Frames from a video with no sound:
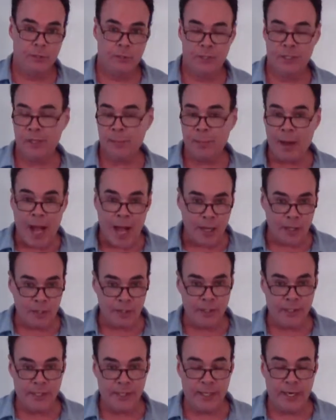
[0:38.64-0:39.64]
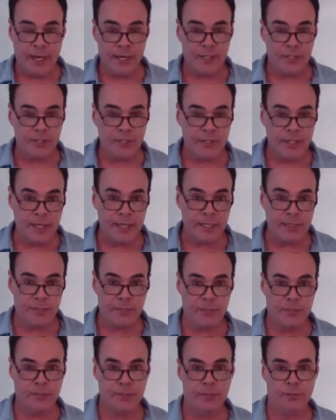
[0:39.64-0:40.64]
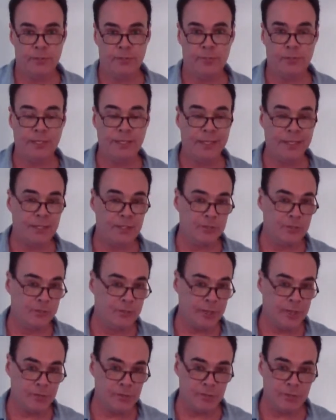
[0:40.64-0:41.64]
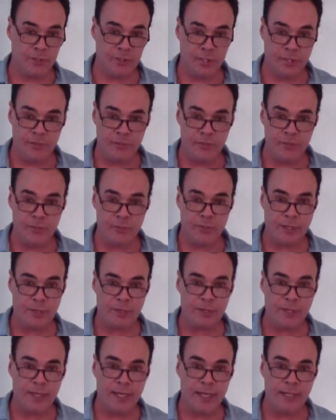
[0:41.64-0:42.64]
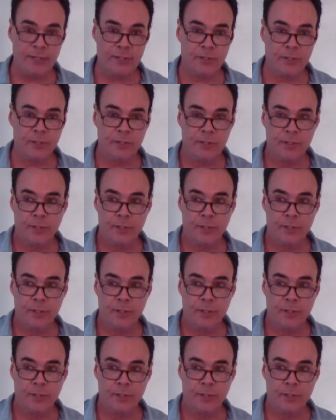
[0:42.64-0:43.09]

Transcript: debacle in the United States beginning in 2007-2008,